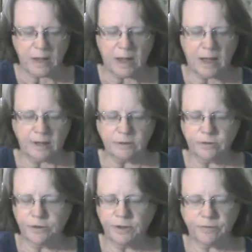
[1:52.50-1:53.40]
and
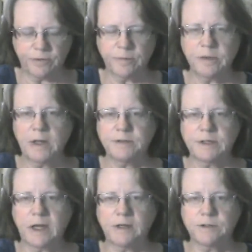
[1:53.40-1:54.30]
learning from the
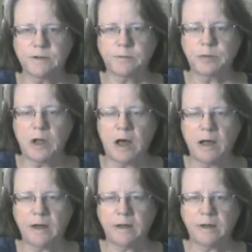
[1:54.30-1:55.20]
educational
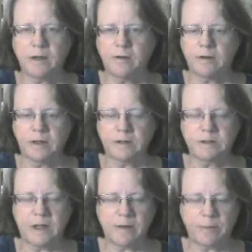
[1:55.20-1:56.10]
blog. And you can get
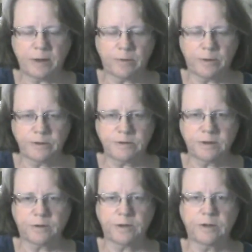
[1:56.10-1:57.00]
to that by going to
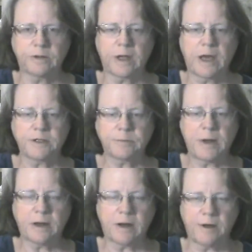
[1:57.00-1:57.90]
the Kringle Cash
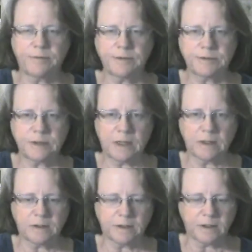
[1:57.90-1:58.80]
back office
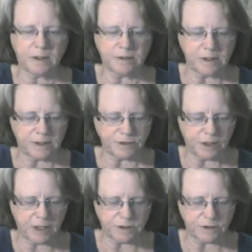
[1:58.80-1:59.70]
and clicking on the
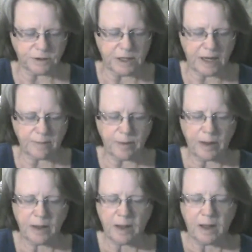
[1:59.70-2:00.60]
education tab.
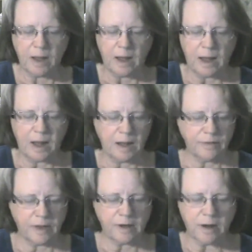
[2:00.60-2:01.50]

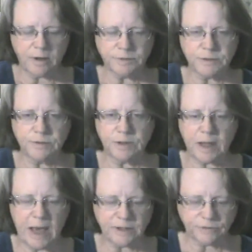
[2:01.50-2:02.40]
And then also the
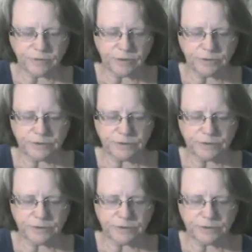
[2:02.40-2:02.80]
cash flow